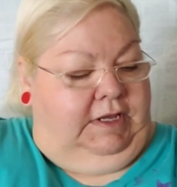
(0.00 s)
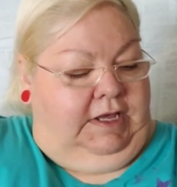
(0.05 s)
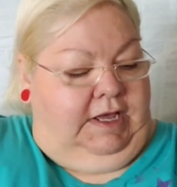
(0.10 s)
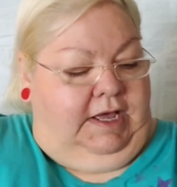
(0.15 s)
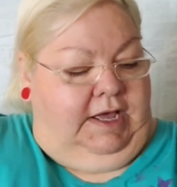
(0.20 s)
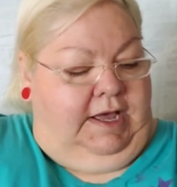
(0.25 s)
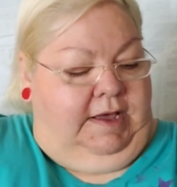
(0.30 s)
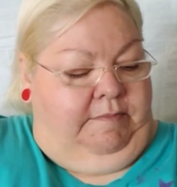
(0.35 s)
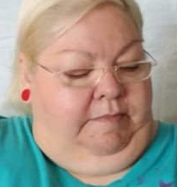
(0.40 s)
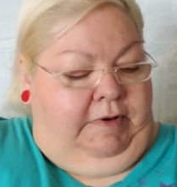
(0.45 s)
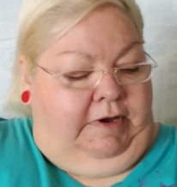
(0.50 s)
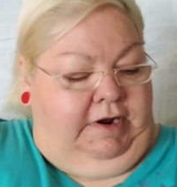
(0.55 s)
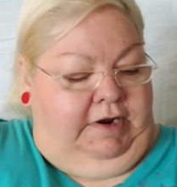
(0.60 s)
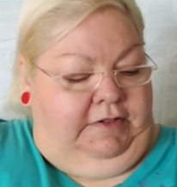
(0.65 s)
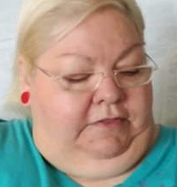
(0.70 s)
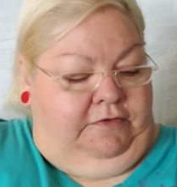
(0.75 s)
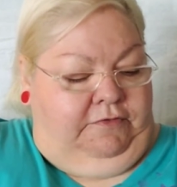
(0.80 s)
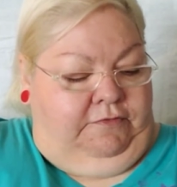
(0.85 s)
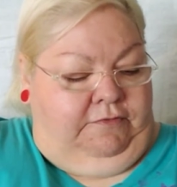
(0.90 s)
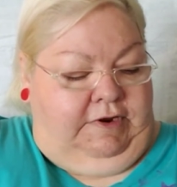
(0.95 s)
Uh,
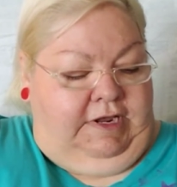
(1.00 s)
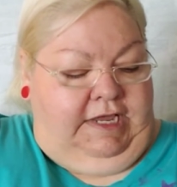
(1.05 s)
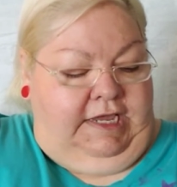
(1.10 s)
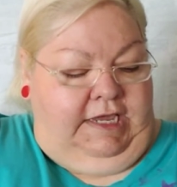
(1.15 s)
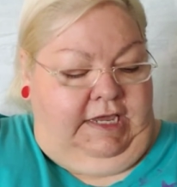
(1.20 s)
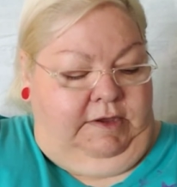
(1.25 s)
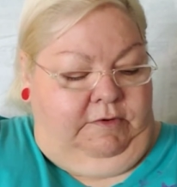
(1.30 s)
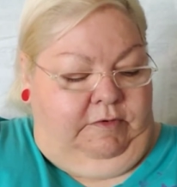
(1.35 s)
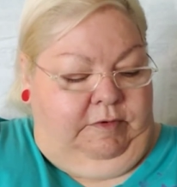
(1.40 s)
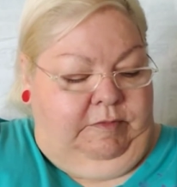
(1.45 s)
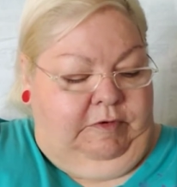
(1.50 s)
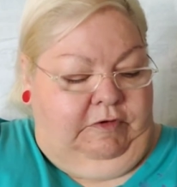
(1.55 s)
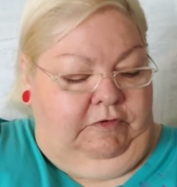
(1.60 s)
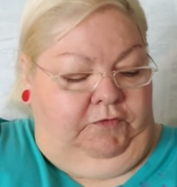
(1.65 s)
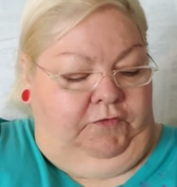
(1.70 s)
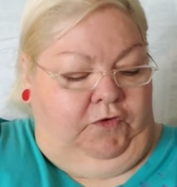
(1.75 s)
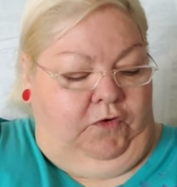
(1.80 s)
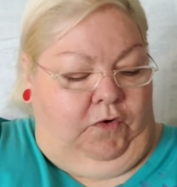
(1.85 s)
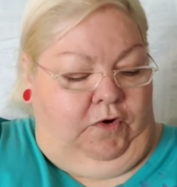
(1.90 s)
part three removes